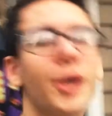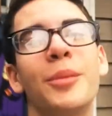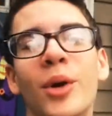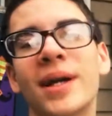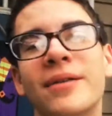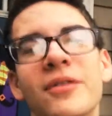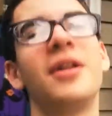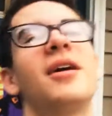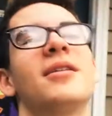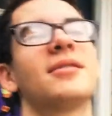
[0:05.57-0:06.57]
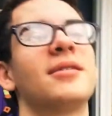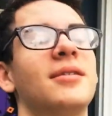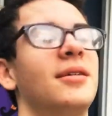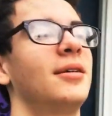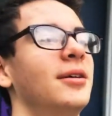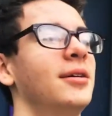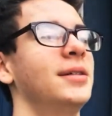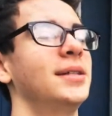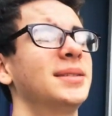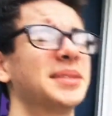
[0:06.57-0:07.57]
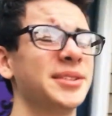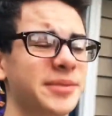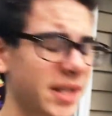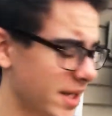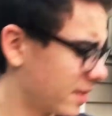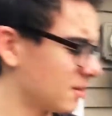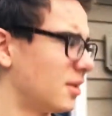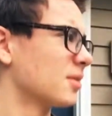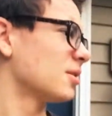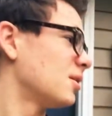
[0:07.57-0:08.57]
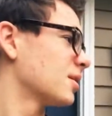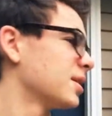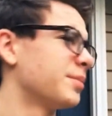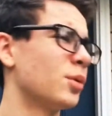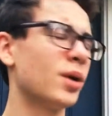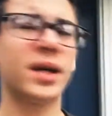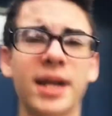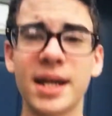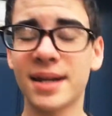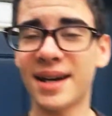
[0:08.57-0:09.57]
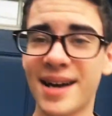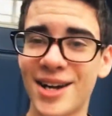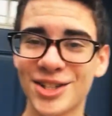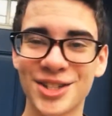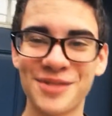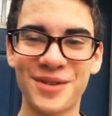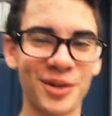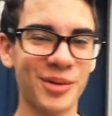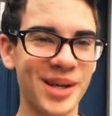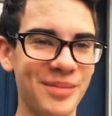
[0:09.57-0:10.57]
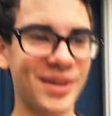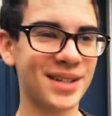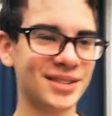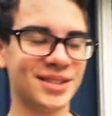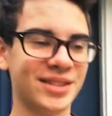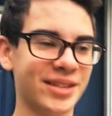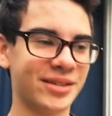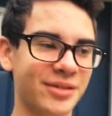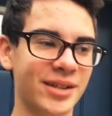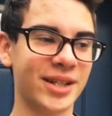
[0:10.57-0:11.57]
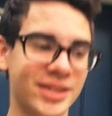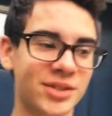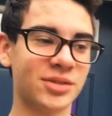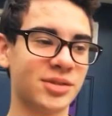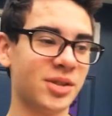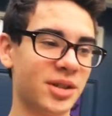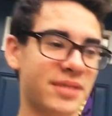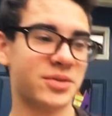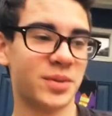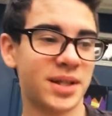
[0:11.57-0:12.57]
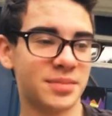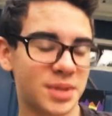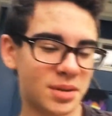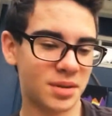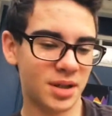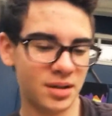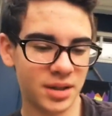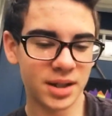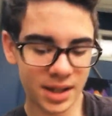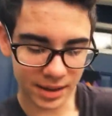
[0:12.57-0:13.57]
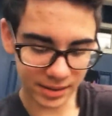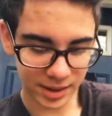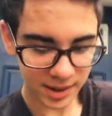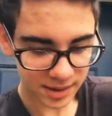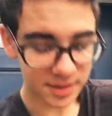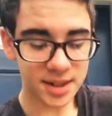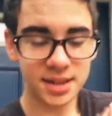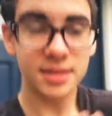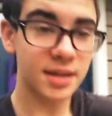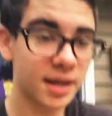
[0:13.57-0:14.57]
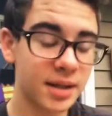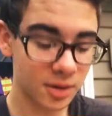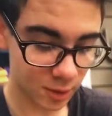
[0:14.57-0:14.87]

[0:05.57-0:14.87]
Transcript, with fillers: Good morning, vlog. Uh, it's 8 o'clock in the morning, and I actually feel awake because, you know, high school, you have to wake up so early that, like, this is, like,